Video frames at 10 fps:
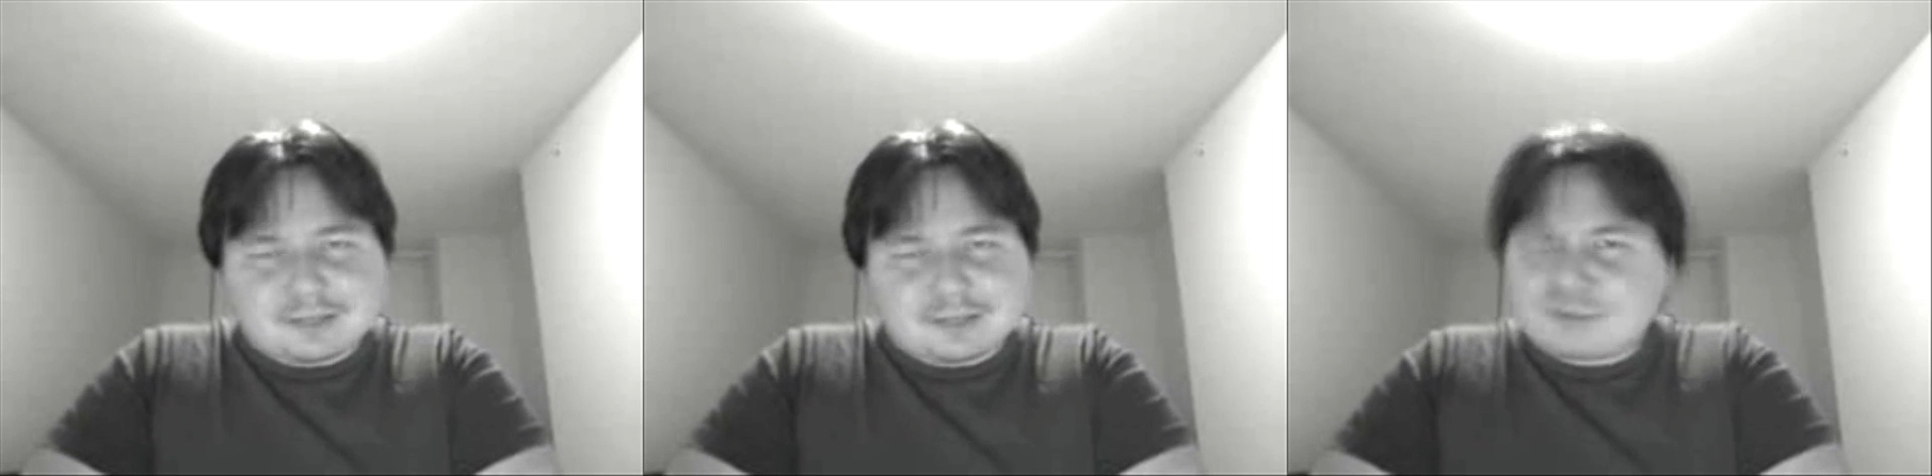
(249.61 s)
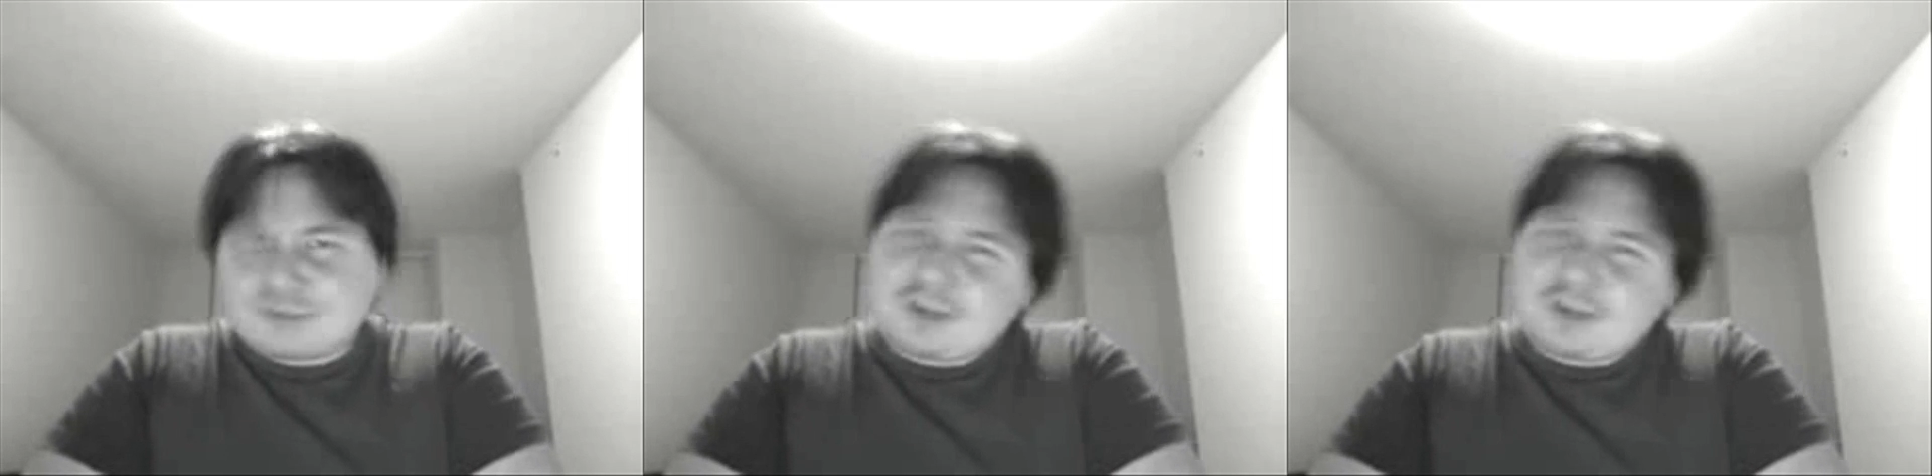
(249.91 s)
but
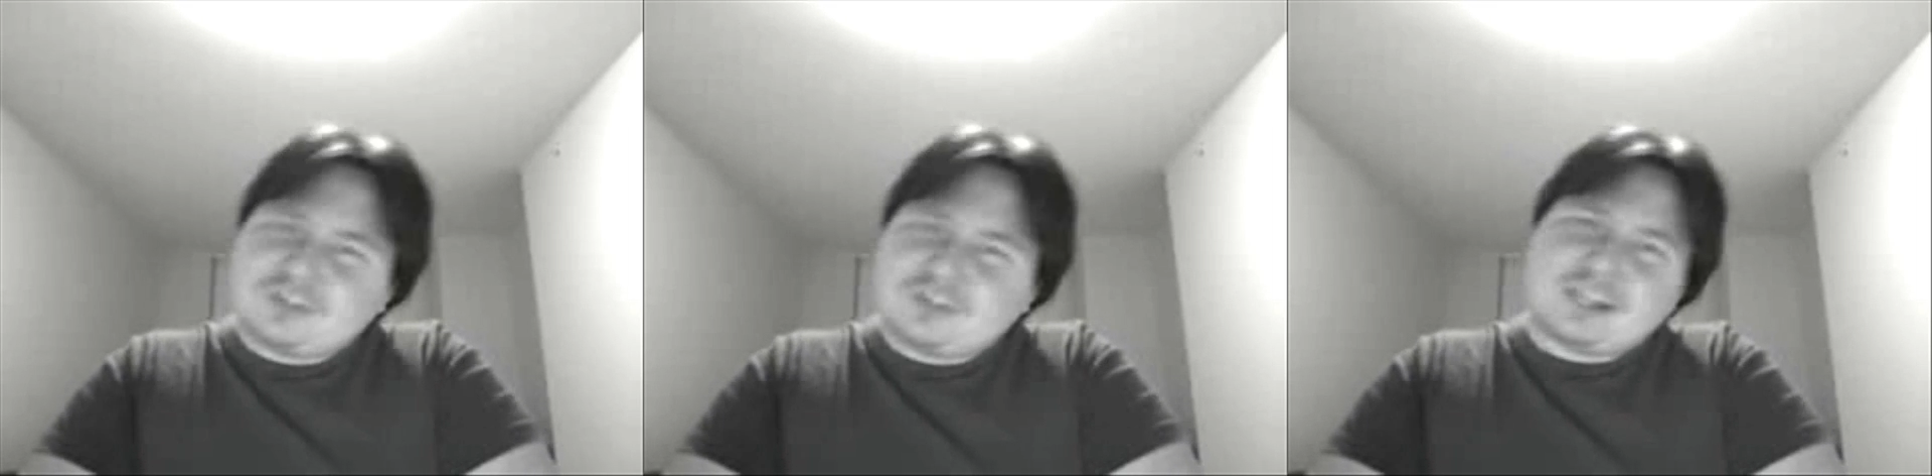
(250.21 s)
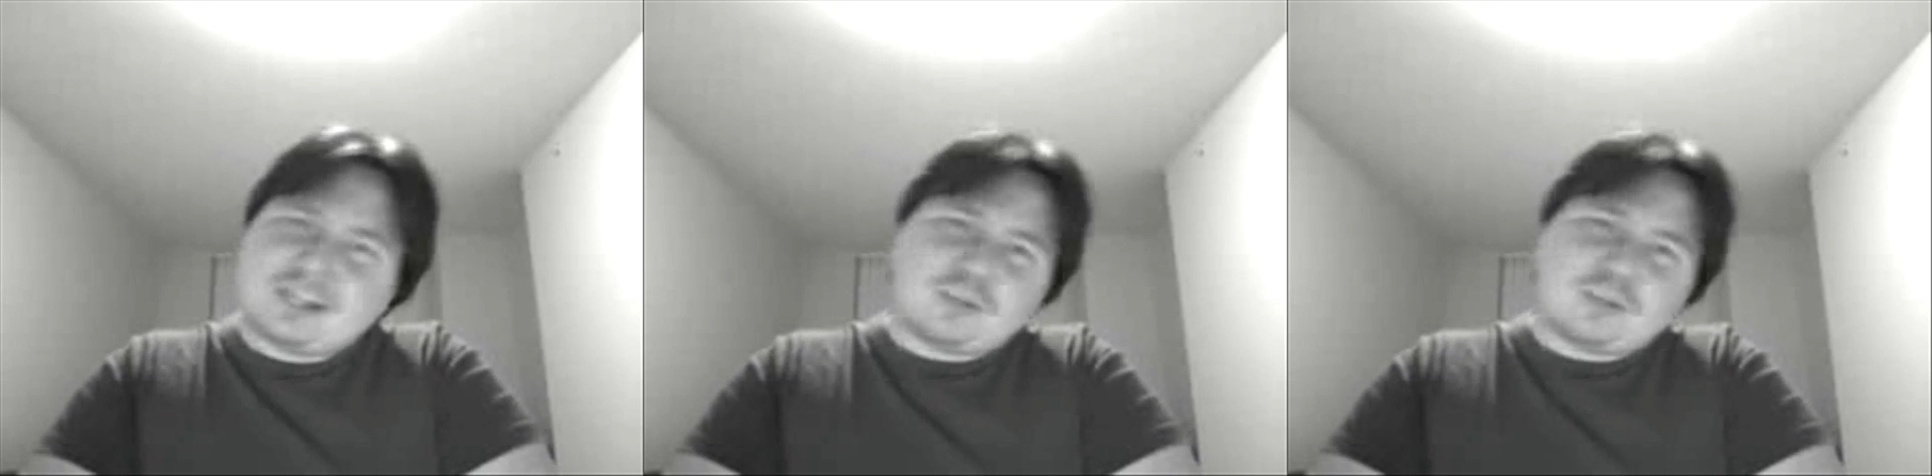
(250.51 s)
never quite
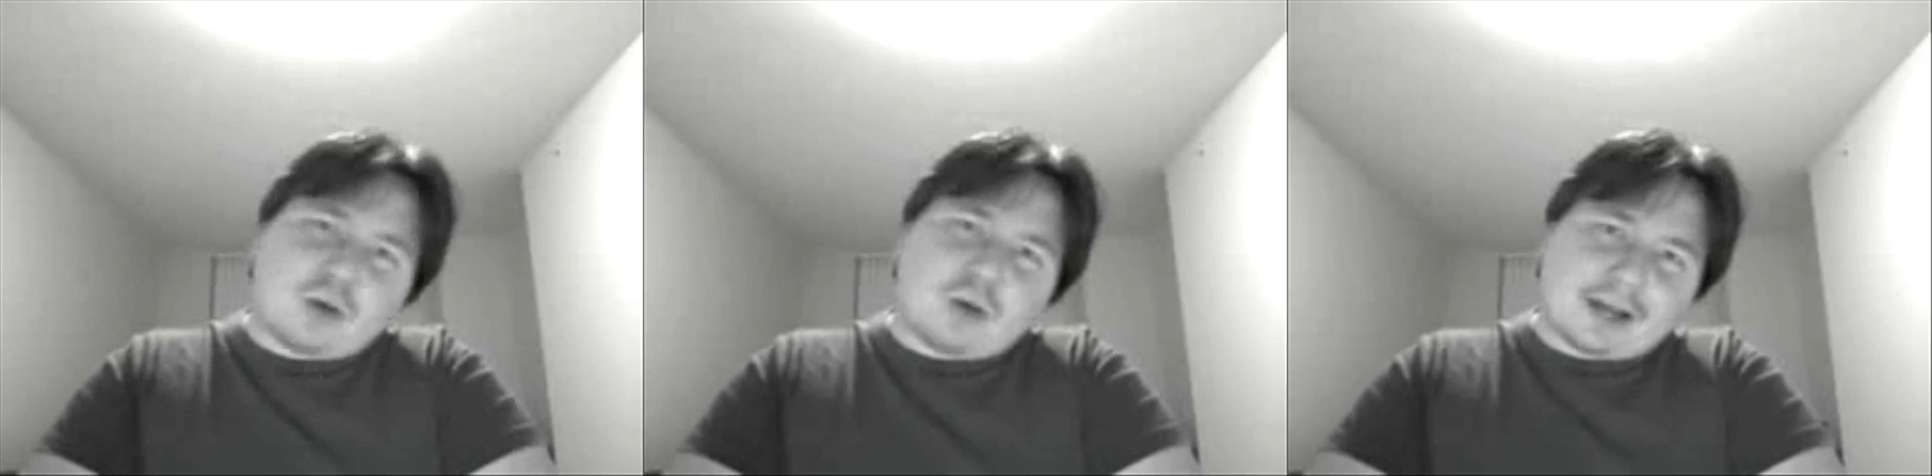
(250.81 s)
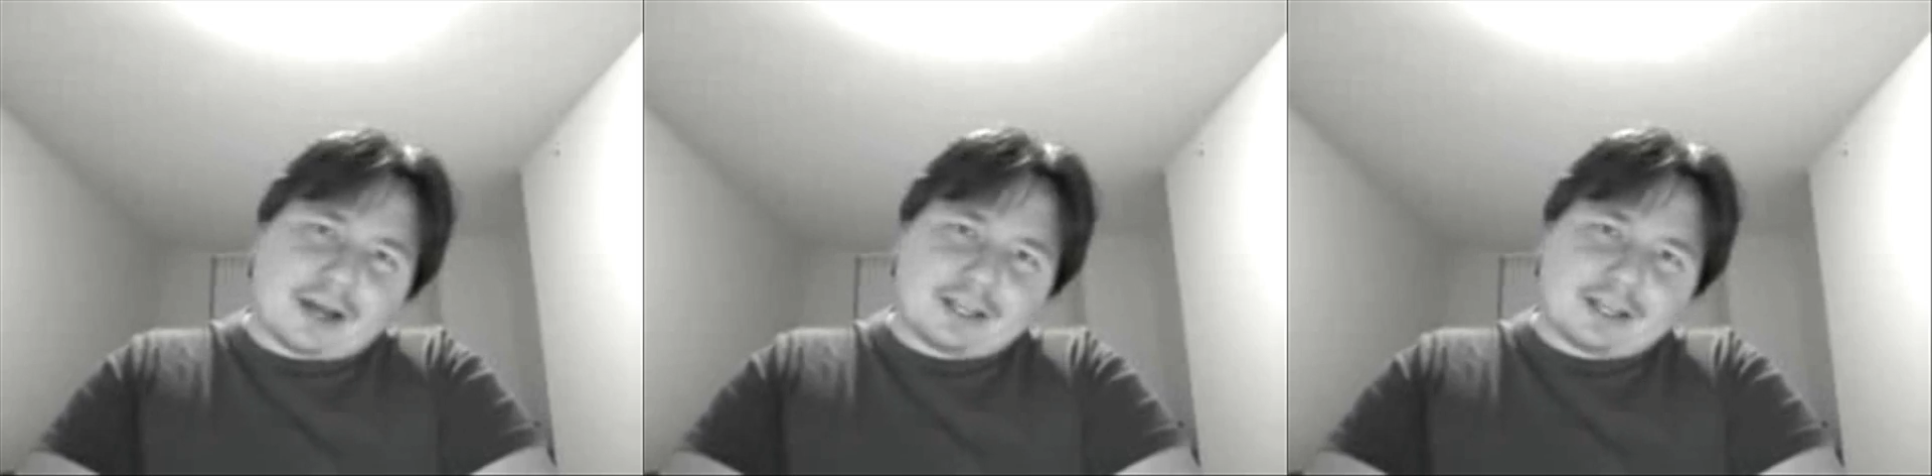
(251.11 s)
agreeing on why.